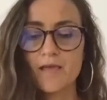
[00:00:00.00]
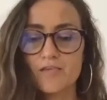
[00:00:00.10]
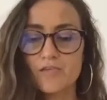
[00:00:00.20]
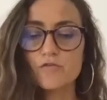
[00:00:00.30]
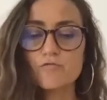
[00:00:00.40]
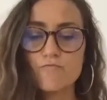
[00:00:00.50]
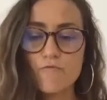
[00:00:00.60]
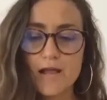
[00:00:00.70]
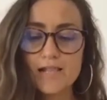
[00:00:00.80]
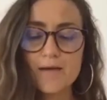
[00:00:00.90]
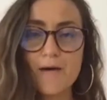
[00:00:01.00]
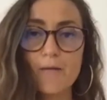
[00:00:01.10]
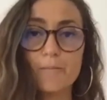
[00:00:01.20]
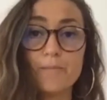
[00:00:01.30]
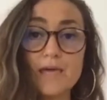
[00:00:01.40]
So it's really
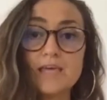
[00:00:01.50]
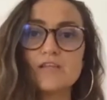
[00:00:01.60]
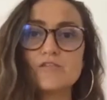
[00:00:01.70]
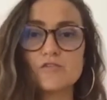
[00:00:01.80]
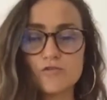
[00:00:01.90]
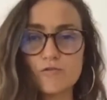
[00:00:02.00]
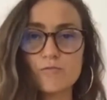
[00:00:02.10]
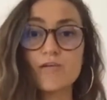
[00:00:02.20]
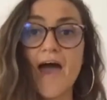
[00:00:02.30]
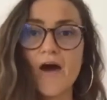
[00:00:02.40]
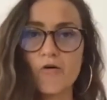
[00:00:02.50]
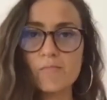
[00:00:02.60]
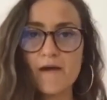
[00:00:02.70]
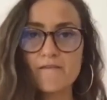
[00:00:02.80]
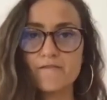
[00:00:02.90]
about being in tune with how
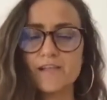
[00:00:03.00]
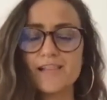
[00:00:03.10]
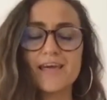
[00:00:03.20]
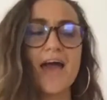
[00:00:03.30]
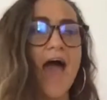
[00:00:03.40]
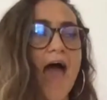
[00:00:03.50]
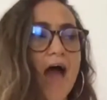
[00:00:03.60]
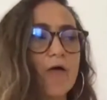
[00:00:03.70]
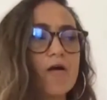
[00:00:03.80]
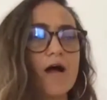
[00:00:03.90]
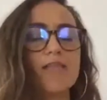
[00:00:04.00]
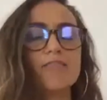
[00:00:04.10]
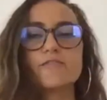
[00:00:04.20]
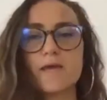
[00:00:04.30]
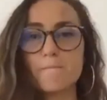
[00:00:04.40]
am I feeling? How are
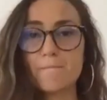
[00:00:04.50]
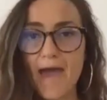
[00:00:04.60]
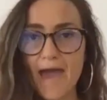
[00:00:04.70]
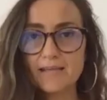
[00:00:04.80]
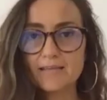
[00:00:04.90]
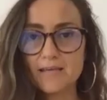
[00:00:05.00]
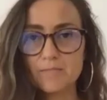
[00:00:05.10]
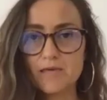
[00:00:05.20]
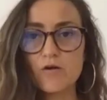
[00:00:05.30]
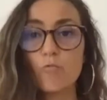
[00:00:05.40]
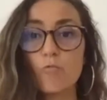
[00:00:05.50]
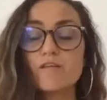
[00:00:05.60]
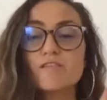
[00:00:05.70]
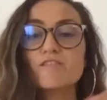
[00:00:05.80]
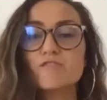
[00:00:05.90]
others impacting me? Or what
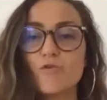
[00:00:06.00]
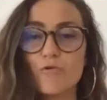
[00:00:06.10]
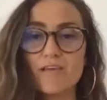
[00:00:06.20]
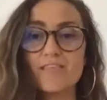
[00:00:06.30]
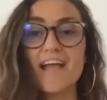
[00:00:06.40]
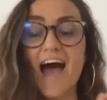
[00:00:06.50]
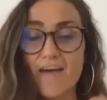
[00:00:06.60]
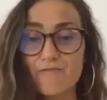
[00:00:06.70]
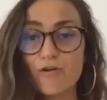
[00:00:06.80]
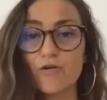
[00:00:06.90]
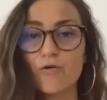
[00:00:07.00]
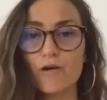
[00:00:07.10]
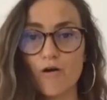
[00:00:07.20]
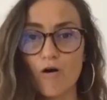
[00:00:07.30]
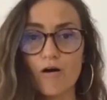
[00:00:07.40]
are the stories that I've got
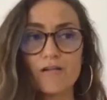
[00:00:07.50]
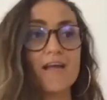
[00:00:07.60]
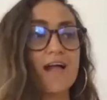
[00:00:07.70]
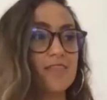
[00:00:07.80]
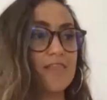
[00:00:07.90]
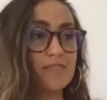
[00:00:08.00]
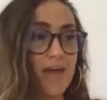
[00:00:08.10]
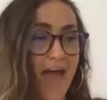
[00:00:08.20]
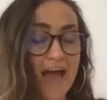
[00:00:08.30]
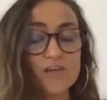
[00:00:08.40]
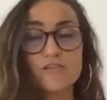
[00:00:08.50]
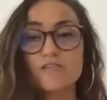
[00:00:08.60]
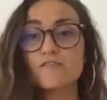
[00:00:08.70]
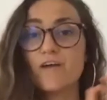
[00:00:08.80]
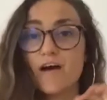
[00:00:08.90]
going on that the
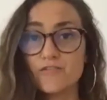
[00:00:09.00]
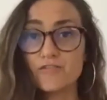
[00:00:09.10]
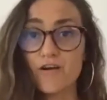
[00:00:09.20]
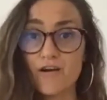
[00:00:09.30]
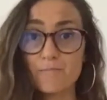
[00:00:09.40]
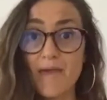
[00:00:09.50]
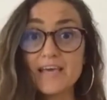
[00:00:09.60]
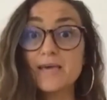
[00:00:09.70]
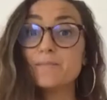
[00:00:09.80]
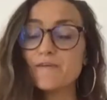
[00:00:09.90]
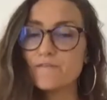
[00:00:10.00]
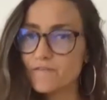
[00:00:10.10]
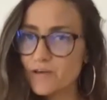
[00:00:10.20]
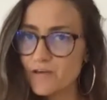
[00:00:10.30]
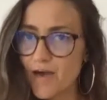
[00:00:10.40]
actions of others are making me
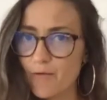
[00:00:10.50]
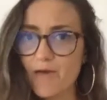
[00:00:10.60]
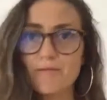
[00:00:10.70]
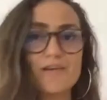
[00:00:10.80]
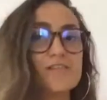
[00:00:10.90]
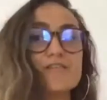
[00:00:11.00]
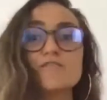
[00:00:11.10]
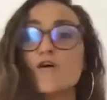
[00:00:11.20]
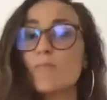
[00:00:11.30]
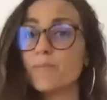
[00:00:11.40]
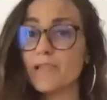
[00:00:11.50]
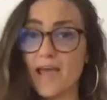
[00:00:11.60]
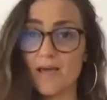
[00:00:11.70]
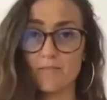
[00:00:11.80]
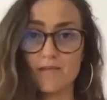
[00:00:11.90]
feel that way? Because there is no
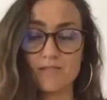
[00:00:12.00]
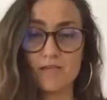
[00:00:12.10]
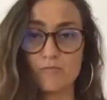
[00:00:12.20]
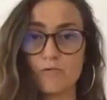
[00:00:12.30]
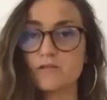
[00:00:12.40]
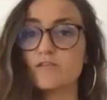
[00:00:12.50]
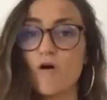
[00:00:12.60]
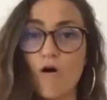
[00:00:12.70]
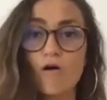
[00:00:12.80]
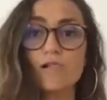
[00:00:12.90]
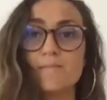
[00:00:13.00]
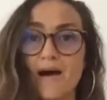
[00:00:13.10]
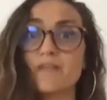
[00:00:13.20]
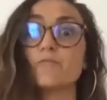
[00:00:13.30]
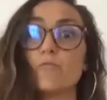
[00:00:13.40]
blame in this world. It's all
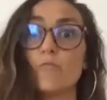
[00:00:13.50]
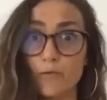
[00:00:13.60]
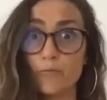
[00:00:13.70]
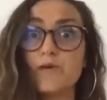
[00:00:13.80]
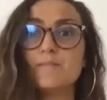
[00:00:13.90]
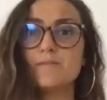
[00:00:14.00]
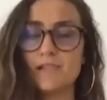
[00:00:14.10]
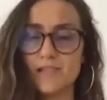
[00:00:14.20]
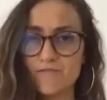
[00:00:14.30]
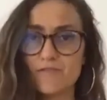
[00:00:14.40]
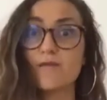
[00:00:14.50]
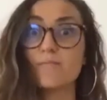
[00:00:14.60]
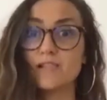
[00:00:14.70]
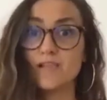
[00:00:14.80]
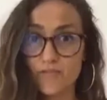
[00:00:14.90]
about what we believe in our
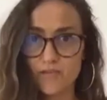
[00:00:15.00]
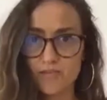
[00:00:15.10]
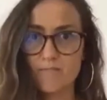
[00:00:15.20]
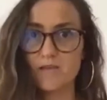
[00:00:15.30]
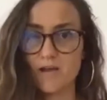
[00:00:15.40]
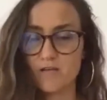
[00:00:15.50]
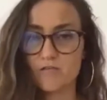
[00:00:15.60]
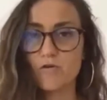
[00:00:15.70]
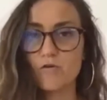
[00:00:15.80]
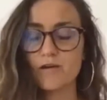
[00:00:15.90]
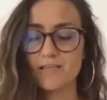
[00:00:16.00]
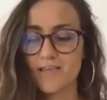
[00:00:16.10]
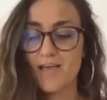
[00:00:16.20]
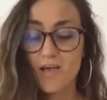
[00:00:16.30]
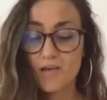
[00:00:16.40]
belief systems and our stories.
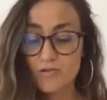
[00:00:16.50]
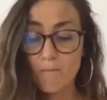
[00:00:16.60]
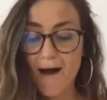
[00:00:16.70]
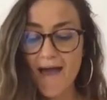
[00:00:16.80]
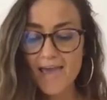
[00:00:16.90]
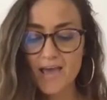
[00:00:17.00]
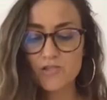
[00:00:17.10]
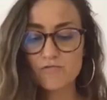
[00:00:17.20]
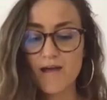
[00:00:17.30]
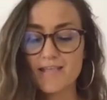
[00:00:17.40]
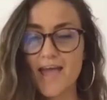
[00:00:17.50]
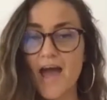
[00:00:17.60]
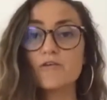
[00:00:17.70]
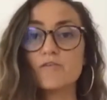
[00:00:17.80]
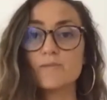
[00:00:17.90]
So mm. my edge right
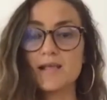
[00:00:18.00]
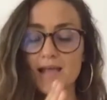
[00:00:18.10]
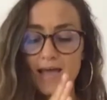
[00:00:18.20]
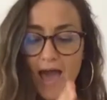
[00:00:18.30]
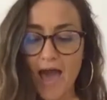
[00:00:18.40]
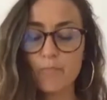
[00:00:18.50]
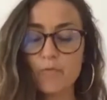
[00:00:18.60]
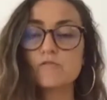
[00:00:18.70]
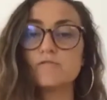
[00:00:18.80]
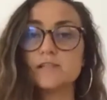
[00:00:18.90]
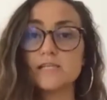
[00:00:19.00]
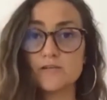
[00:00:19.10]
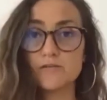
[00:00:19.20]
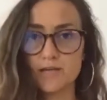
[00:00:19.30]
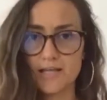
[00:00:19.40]
now is being like, how much of a
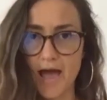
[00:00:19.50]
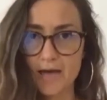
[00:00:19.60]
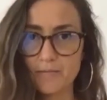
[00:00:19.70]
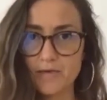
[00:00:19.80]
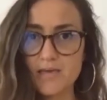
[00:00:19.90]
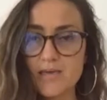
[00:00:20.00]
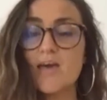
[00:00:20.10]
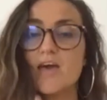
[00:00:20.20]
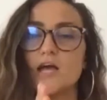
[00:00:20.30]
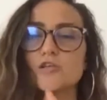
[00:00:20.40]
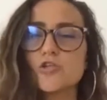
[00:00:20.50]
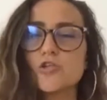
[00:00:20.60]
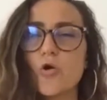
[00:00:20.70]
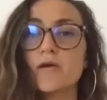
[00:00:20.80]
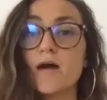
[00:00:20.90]
leader can I be? And
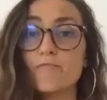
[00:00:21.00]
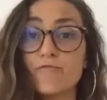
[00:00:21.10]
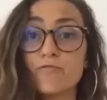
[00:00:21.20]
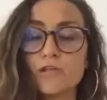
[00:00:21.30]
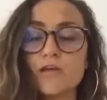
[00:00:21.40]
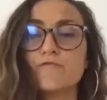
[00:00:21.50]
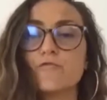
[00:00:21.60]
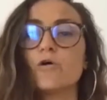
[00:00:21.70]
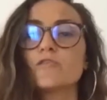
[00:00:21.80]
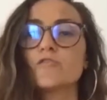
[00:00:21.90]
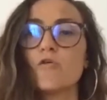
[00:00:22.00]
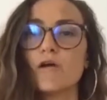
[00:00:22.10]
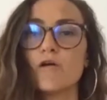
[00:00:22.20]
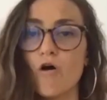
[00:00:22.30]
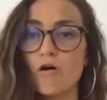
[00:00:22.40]
showing up fully for what's
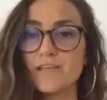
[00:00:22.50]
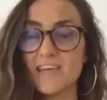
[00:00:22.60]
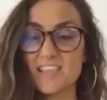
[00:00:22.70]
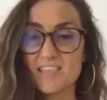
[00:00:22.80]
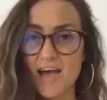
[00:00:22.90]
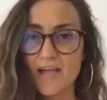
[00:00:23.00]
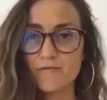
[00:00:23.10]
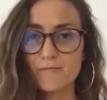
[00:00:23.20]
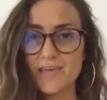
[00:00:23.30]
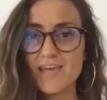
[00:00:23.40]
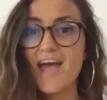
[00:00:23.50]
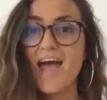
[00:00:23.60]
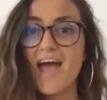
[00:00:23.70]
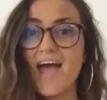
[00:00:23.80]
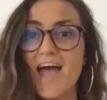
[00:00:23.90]
going on inside of me.
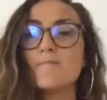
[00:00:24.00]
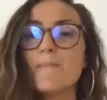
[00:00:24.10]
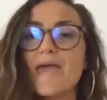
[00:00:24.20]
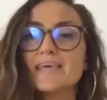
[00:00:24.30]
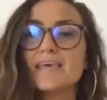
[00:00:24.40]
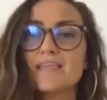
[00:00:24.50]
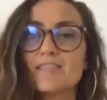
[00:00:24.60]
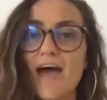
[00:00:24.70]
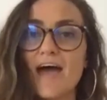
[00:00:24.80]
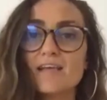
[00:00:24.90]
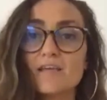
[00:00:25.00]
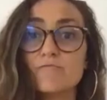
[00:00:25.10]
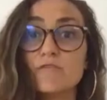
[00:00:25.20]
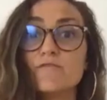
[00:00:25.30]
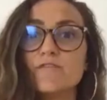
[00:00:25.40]
And then making that a
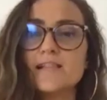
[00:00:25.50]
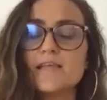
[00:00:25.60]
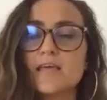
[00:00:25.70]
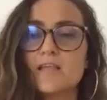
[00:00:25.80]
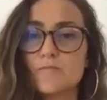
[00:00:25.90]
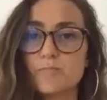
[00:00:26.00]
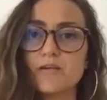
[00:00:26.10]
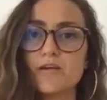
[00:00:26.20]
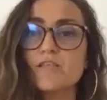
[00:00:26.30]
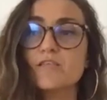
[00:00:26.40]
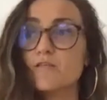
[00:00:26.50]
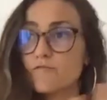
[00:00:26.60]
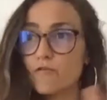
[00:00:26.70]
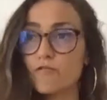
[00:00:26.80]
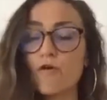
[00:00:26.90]
revealing experience
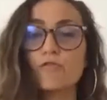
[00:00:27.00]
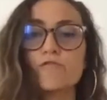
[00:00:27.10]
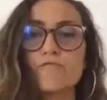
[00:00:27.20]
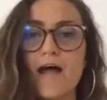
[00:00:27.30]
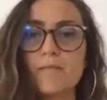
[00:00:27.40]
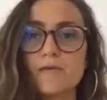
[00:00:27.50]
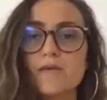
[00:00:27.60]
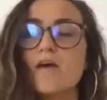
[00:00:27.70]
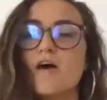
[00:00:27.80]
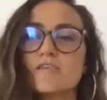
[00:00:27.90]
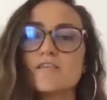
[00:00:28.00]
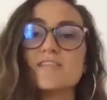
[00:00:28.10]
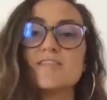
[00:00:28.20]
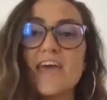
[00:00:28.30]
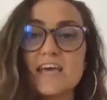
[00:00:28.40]
for those around me so
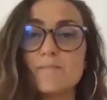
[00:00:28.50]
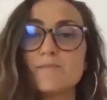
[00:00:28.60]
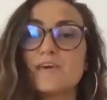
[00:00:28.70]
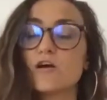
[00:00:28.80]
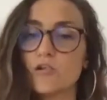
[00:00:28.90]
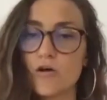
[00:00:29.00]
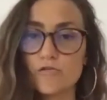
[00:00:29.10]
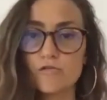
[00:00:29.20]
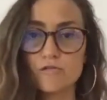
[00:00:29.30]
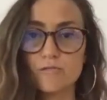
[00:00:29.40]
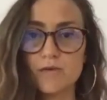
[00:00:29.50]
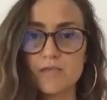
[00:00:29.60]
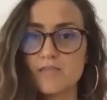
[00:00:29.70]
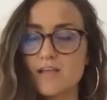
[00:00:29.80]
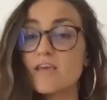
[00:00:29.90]
that they can be closer to me. So
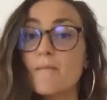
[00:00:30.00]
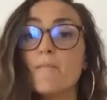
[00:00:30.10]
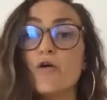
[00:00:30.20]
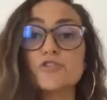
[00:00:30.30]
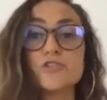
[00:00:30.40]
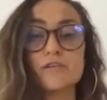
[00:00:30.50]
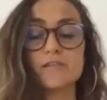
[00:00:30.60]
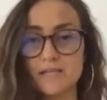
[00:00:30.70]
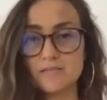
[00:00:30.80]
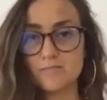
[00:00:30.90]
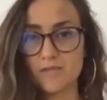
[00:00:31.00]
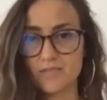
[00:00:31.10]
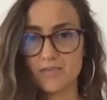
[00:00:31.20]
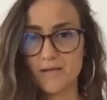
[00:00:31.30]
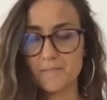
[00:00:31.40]
that's emotional
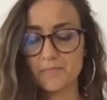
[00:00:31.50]
intimacy.